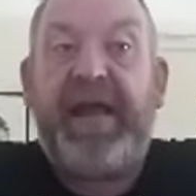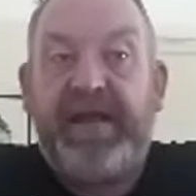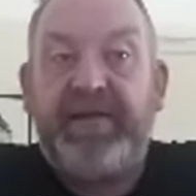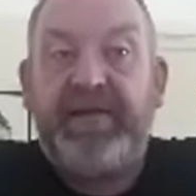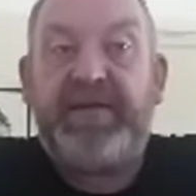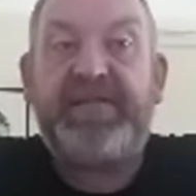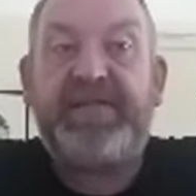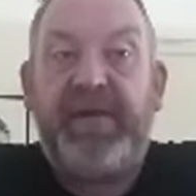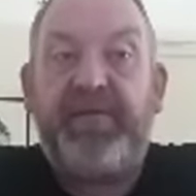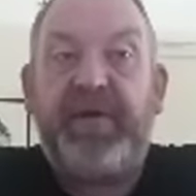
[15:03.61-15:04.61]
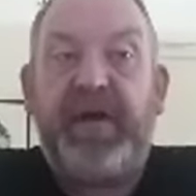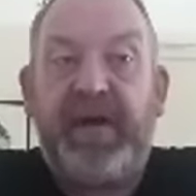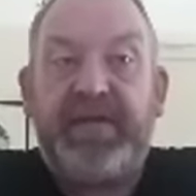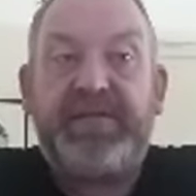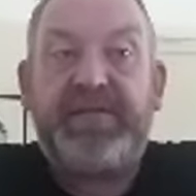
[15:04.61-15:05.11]
to state
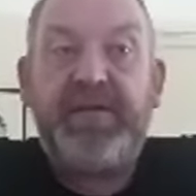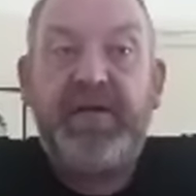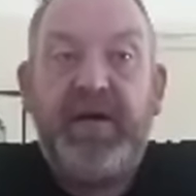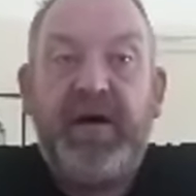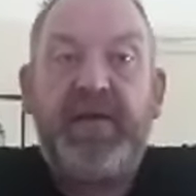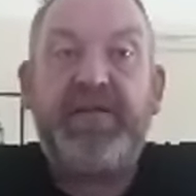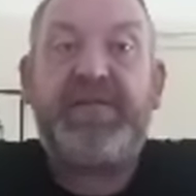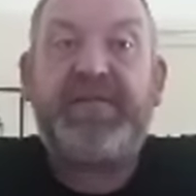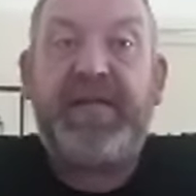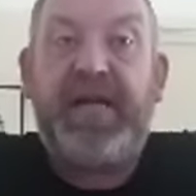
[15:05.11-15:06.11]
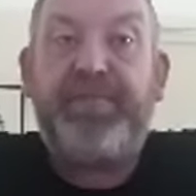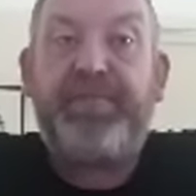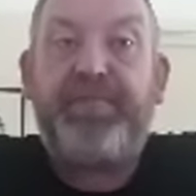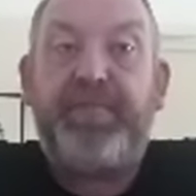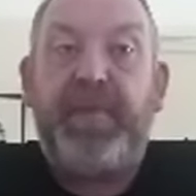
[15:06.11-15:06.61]
reliance on
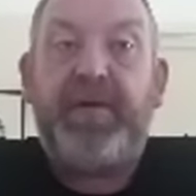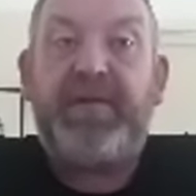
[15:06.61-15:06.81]
the